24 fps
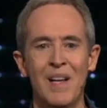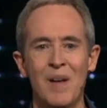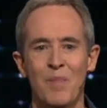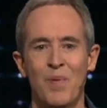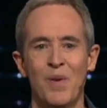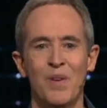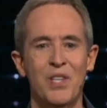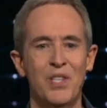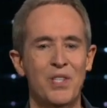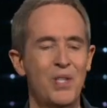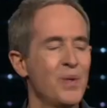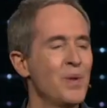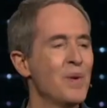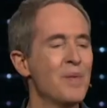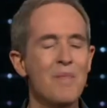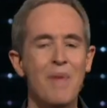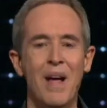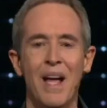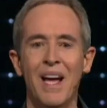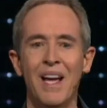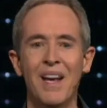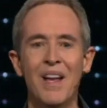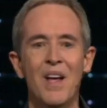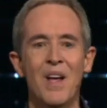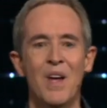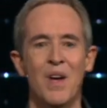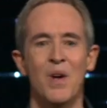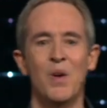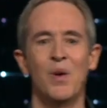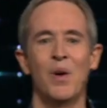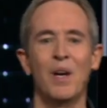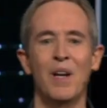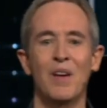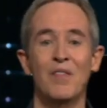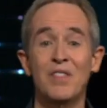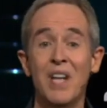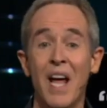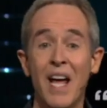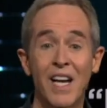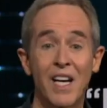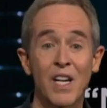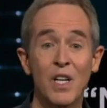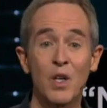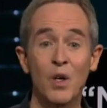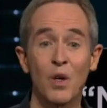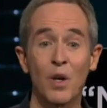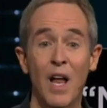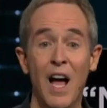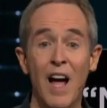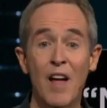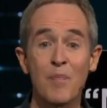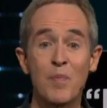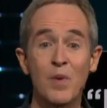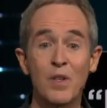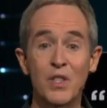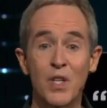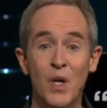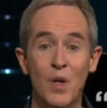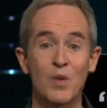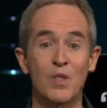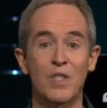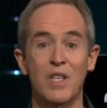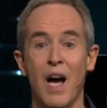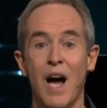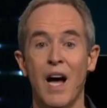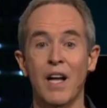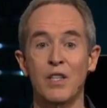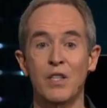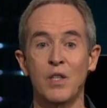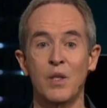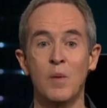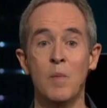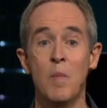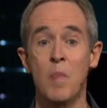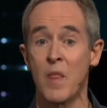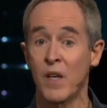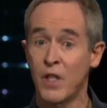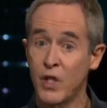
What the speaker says: Pursue a man who could have taken your life but chose not to?